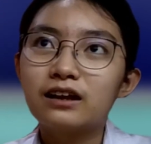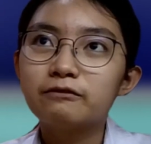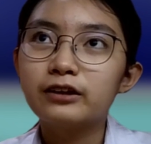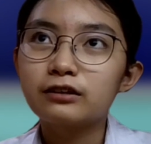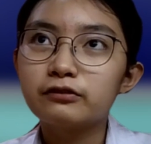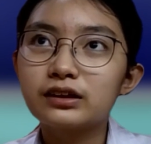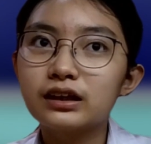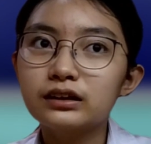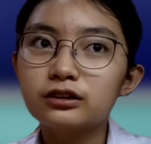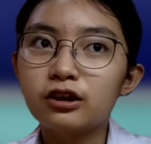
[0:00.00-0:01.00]
But we're
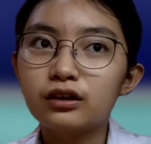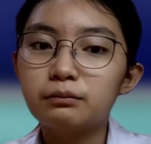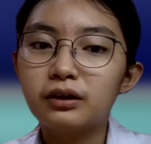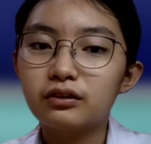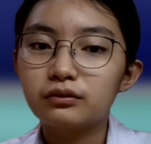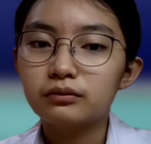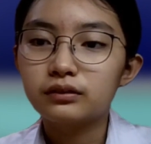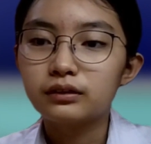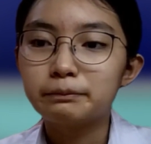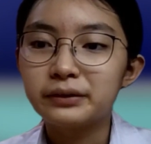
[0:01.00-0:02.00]
gonna talk about
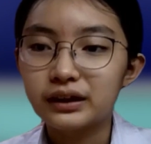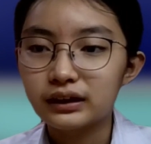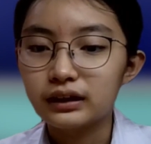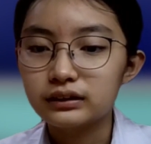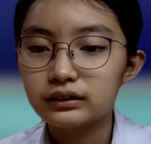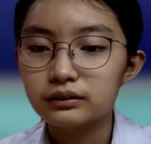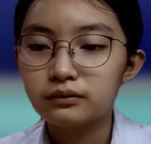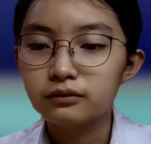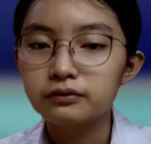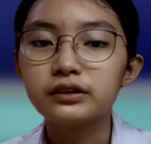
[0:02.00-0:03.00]
the PNS
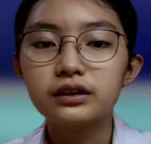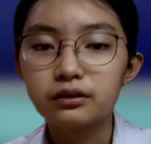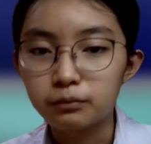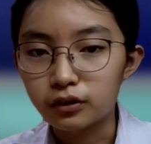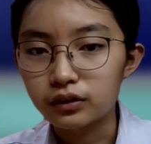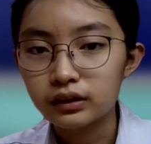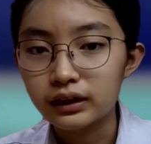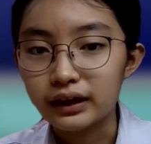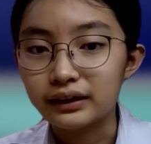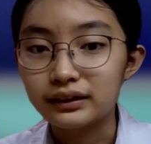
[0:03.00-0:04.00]
furthermore
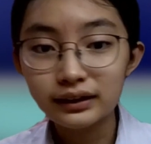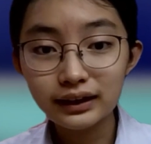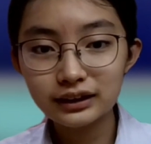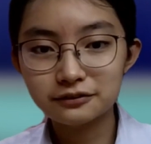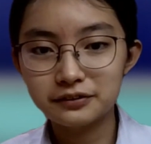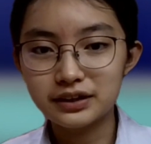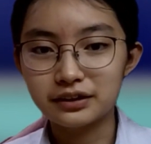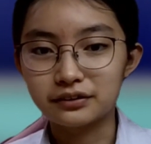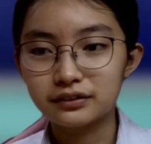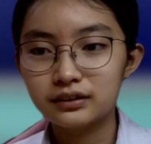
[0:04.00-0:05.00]
in the next
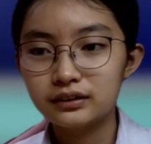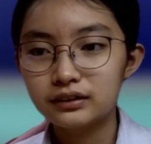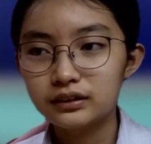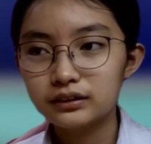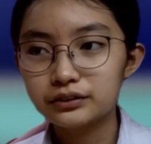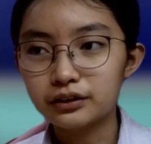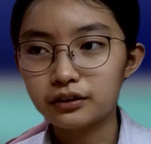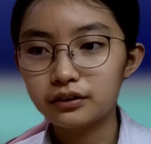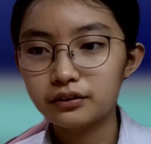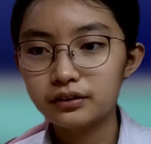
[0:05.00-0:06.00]
video.
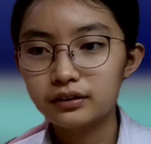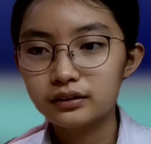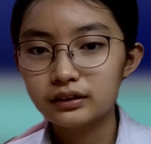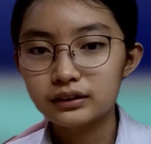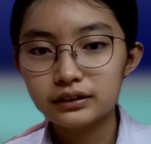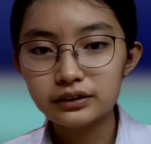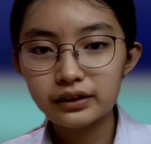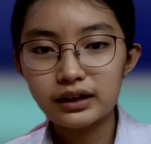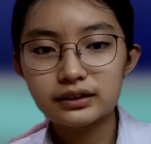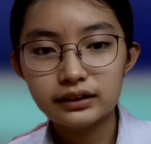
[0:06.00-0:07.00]
So, see you
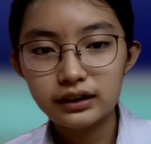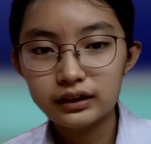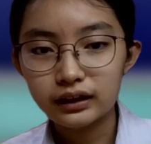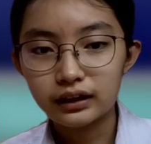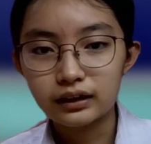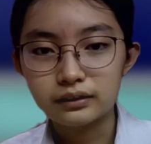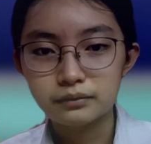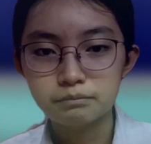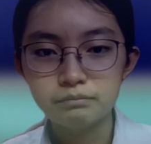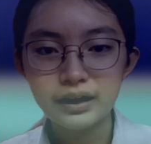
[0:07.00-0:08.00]
guys there and
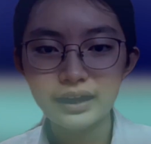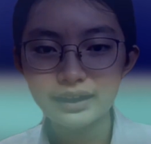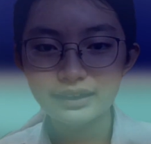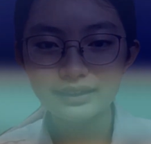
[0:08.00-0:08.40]
bye!